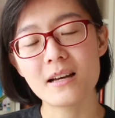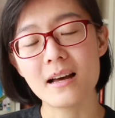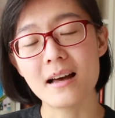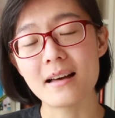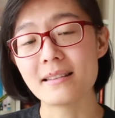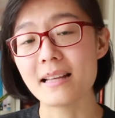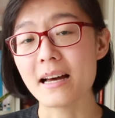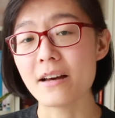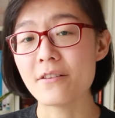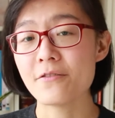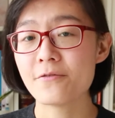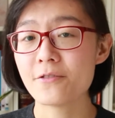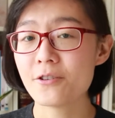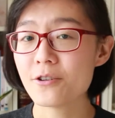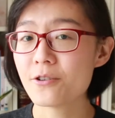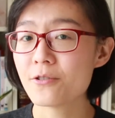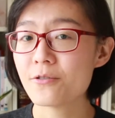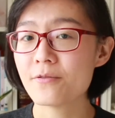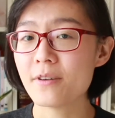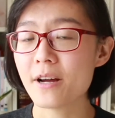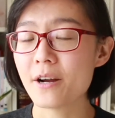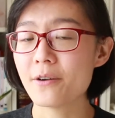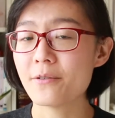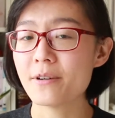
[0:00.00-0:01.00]
and I
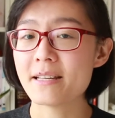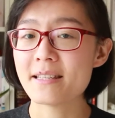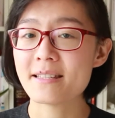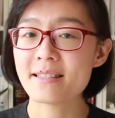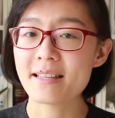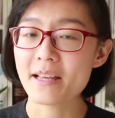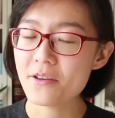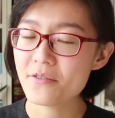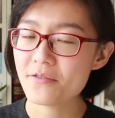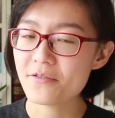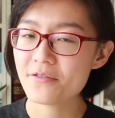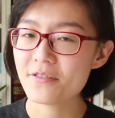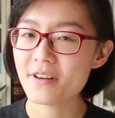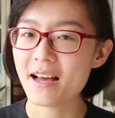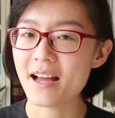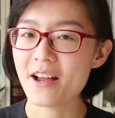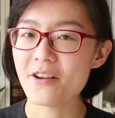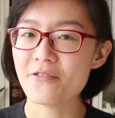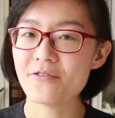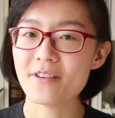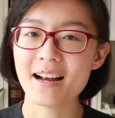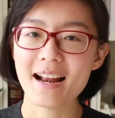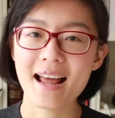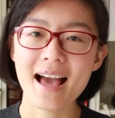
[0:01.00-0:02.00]
feel very safe
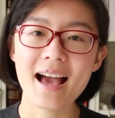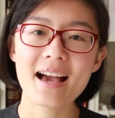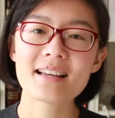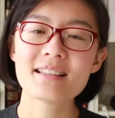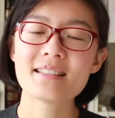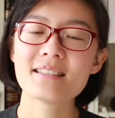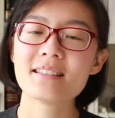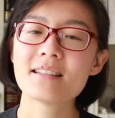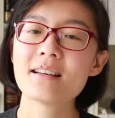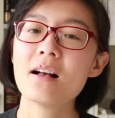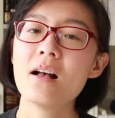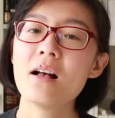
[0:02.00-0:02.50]
and relaxed